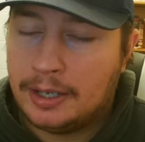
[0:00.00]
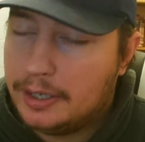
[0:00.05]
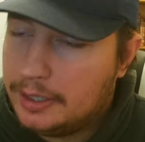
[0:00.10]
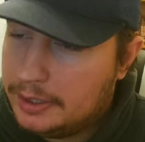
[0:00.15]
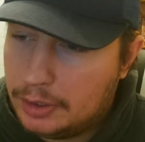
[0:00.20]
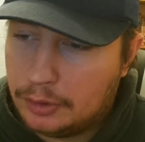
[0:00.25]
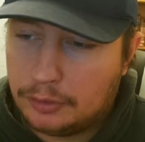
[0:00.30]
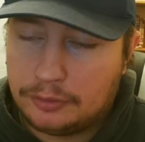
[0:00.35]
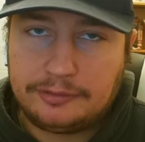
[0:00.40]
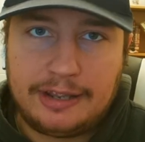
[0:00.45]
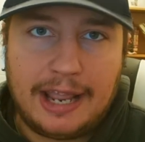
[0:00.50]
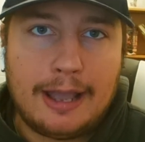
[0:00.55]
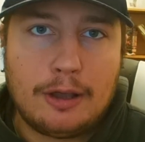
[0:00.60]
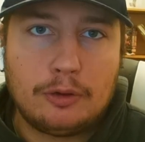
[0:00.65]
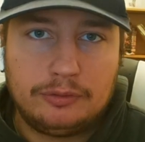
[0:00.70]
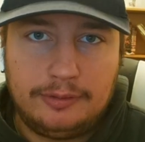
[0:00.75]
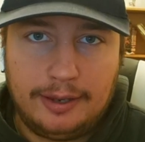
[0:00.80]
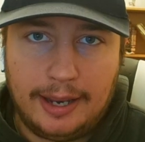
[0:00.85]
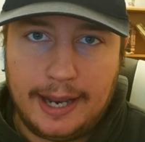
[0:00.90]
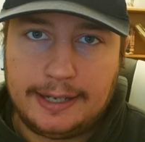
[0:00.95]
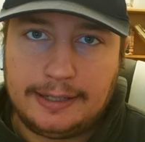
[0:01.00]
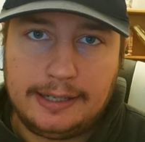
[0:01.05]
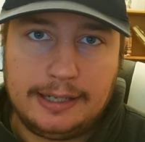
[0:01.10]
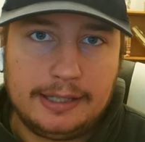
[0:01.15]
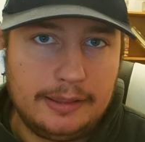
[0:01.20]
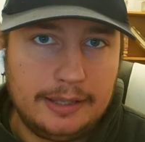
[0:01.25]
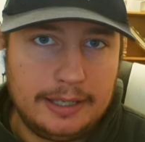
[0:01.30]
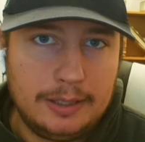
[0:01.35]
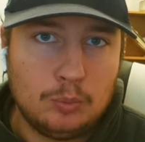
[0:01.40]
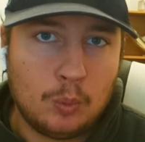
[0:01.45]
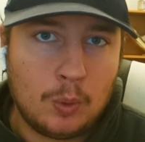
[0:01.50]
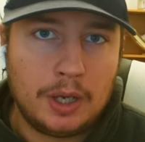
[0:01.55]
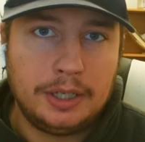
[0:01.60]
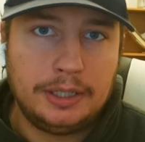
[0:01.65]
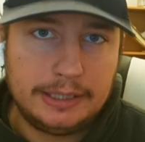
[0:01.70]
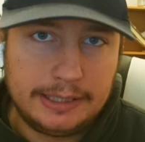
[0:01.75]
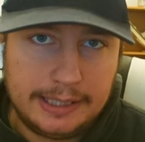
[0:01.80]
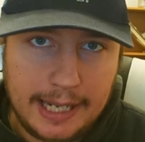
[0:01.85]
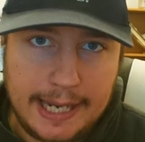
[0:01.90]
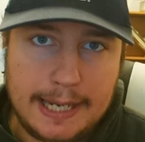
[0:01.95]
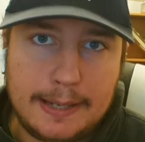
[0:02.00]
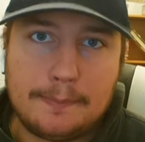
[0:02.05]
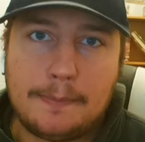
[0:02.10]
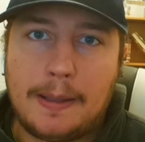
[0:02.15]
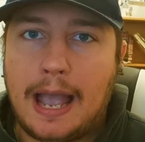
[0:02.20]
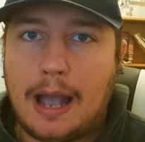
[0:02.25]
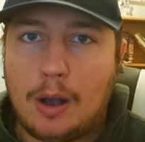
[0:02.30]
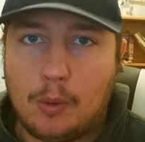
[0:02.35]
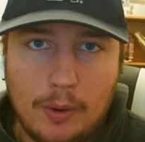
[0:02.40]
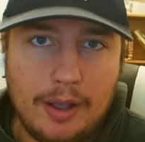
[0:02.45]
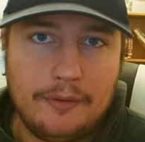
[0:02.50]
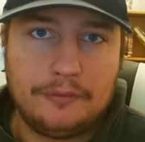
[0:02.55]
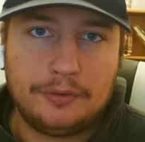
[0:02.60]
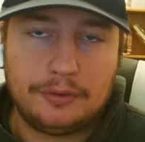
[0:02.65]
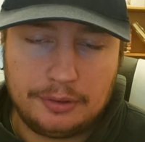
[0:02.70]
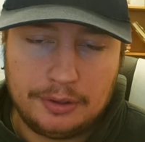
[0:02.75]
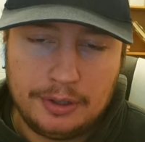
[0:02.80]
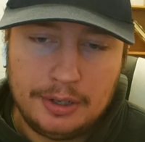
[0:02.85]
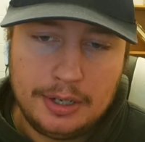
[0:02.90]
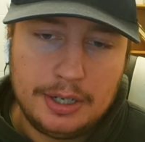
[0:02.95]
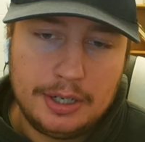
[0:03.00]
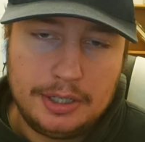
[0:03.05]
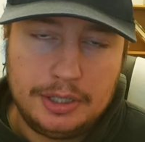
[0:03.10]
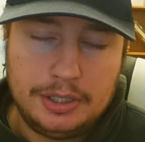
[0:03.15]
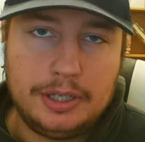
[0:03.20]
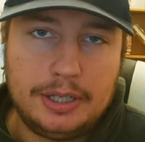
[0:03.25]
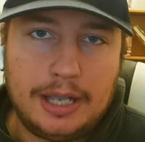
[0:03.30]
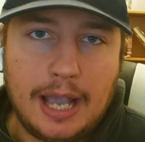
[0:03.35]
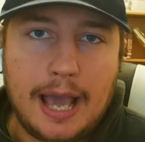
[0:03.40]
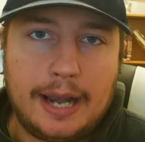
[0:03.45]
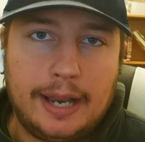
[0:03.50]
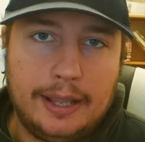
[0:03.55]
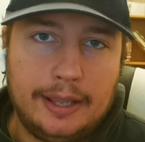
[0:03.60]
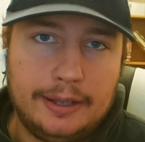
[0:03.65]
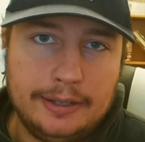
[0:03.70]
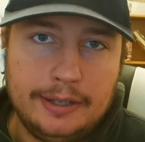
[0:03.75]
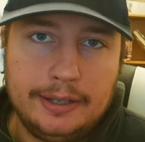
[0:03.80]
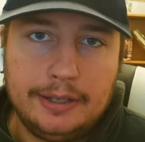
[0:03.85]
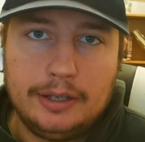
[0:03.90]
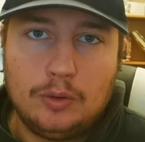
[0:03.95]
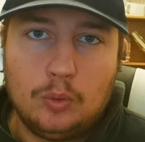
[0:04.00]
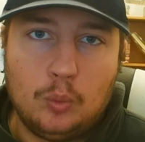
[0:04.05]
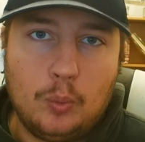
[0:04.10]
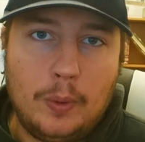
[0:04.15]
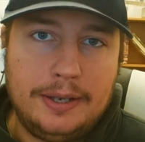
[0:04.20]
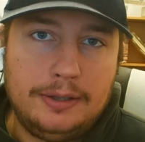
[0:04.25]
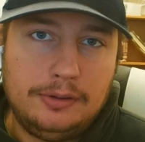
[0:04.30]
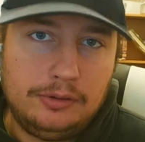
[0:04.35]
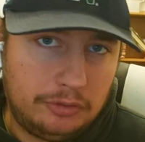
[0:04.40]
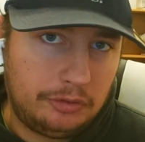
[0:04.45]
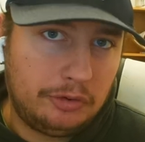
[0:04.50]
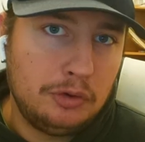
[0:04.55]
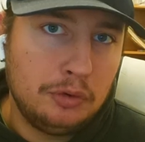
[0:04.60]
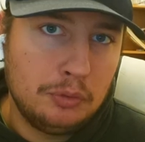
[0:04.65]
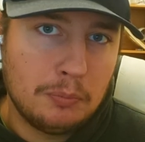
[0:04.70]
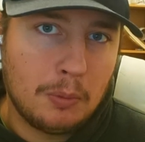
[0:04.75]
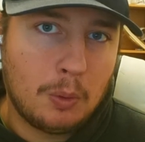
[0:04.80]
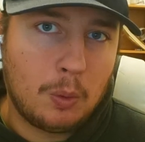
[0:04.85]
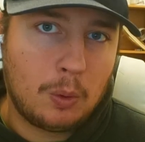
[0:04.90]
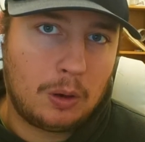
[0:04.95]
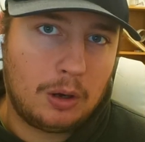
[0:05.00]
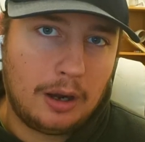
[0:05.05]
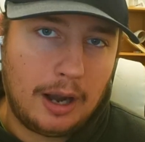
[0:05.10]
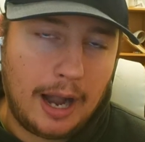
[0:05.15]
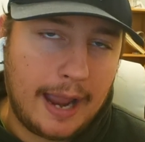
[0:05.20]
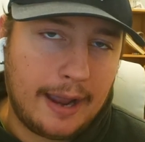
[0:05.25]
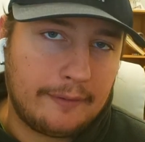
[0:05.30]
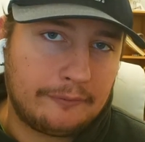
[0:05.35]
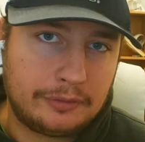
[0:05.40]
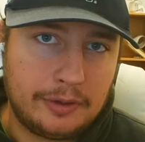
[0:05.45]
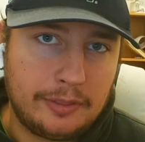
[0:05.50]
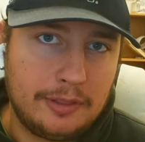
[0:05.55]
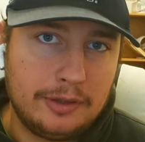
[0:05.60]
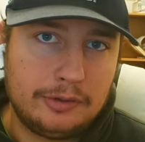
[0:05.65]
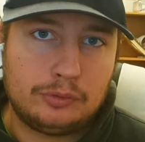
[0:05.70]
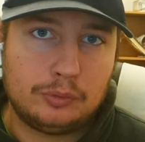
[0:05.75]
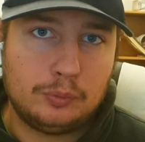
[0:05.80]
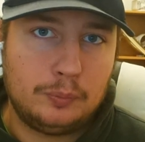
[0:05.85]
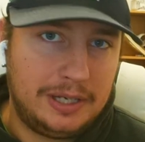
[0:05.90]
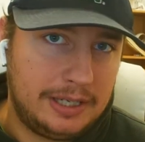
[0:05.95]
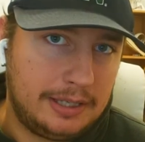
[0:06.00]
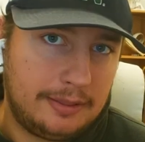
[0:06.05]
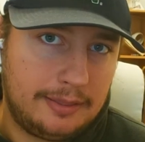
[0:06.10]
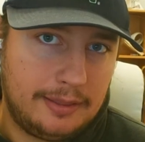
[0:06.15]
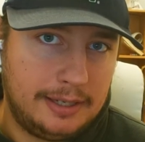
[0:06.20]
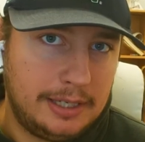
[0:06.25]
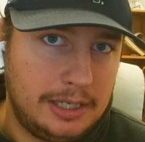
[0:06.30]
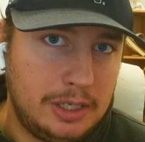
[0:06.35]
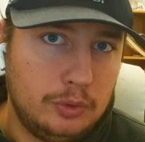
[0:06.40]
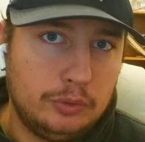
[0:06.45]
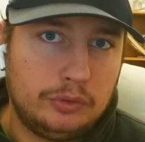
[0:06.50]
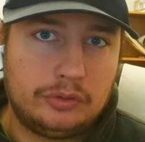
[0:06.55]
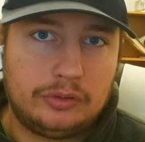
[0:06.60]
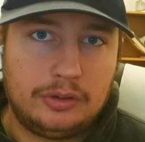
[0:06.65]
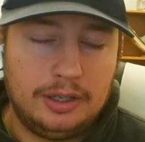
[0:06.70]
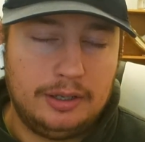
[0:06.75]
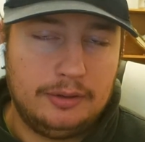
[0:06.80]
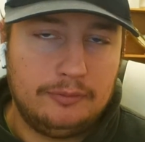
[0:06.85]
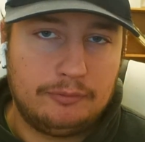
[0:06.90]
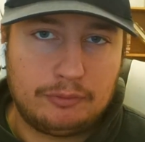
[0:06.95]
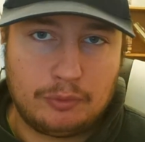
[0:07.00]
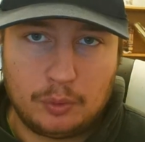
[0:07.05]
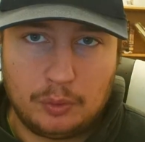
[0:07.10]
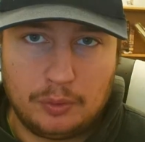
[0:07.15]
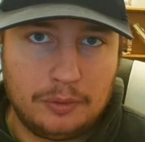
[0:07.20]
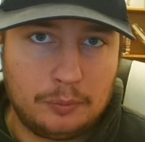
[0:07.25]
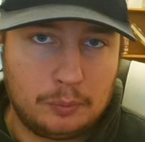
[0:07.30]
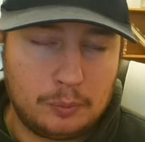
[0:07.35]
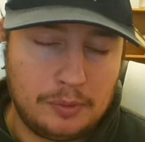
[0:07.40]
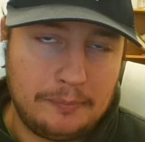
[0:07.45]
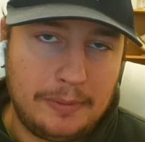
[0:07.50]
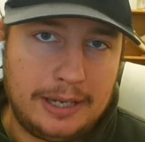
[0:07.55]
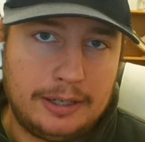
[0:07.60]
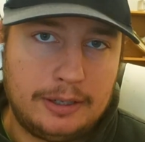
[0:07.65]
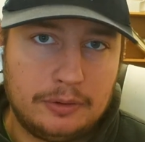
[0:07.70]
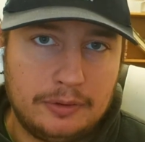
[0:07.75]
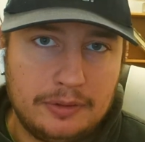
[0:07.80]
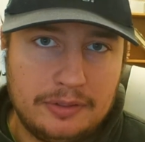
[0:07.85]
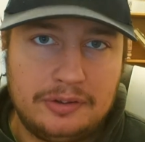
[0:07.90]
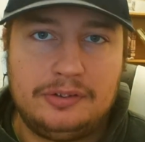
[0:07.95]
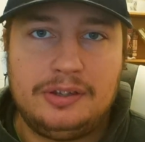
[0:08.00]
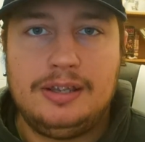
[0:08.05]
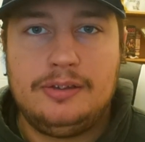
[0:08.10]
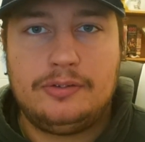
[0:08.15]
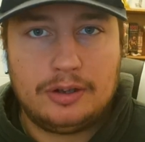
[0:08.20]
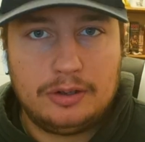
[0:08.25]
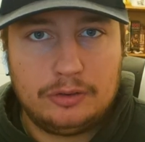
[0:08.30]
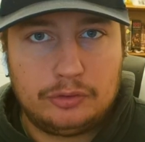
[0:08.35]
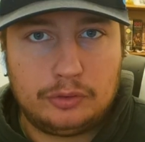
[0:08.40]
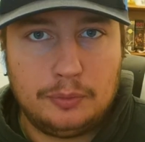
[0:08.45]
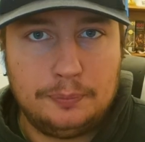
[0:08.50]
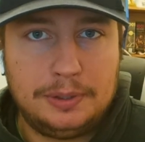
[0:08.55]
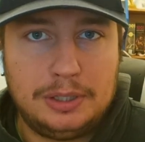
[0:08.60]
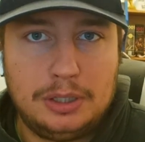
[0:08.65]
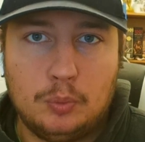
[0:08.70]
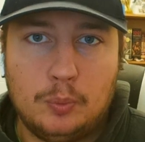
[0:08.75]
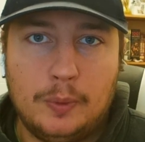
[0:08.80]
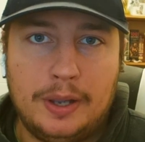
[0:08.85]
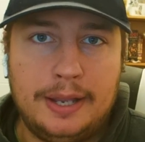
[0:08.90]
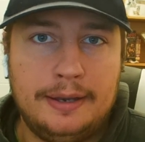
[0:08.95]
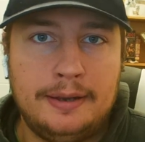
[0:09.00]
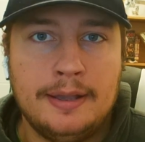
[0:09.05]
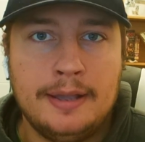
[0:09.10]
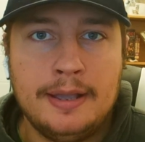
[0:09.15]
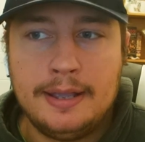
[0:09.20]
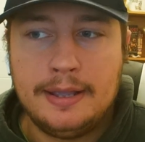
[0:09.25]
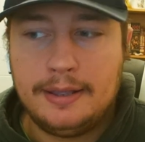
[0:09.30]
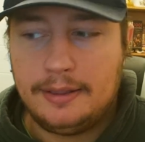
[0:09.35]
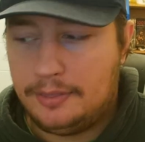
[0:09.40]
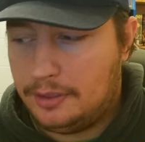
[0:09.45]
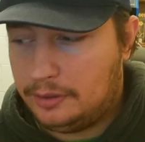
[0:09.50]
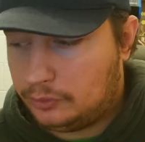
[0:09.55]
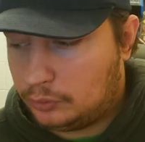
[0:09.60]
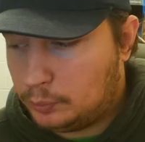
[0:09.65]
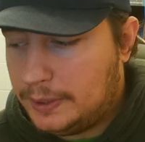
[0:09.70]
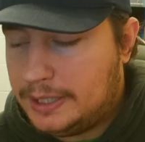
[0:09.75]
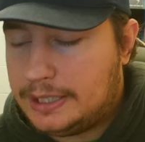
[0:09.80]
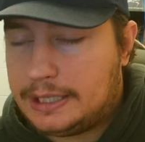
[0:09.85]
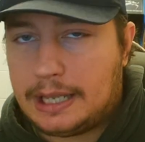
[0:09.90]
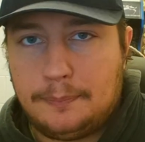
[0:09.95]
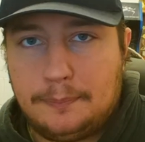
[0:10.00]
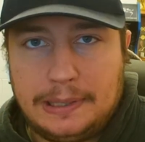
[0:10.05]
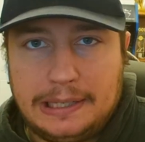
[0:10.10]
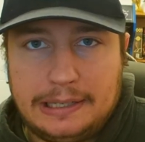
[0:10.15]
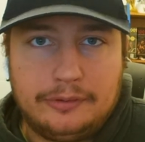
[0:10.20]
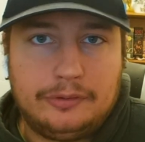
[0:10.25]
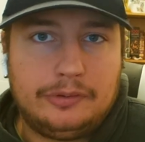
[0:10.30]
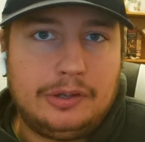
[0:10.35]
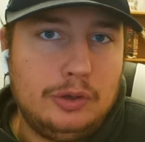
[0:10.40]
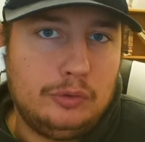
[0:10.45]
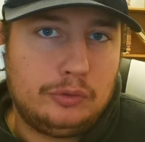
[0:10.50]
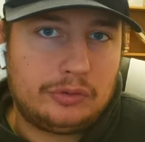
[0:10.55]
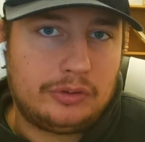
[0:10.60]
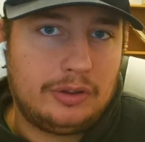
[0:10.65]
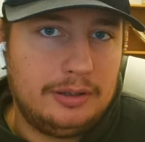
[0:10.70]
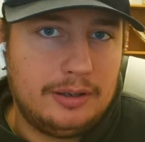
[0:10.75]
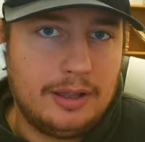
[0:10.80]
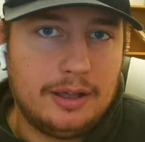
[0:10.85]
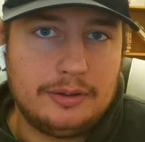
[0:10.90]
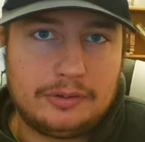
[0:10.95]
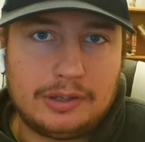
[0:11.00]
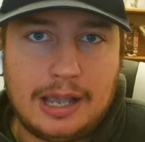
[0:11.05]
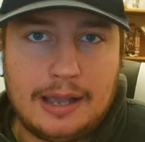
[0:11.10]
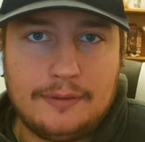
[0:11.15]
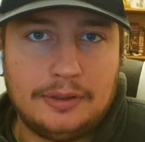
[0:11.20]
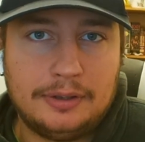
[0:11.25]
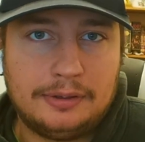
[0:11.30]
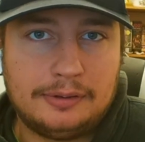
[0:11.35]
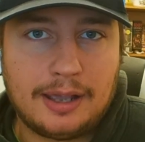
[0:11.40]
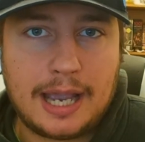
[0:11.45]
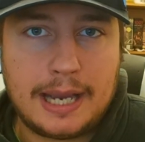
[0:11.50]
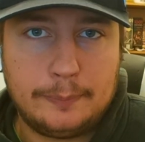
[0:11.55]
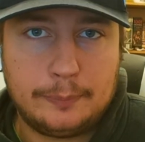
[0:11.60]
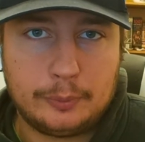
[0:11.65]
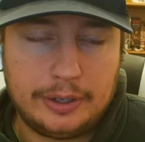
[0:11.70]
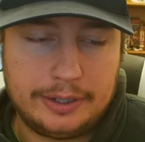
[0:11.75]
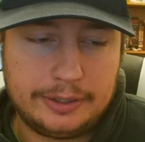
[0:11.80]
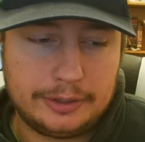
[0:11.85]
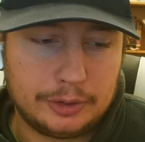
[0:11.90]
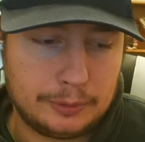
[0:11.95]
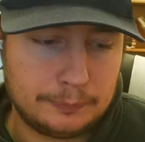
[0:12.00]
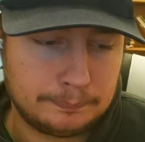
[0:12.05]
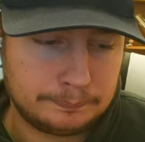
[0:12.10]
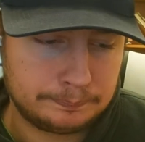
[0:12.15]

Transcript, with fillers: you're down technically one game. However, you got to win two more after this week than Houston for the remainder of the season, assuming you win this weekend, because Houston does have the tiebreaker.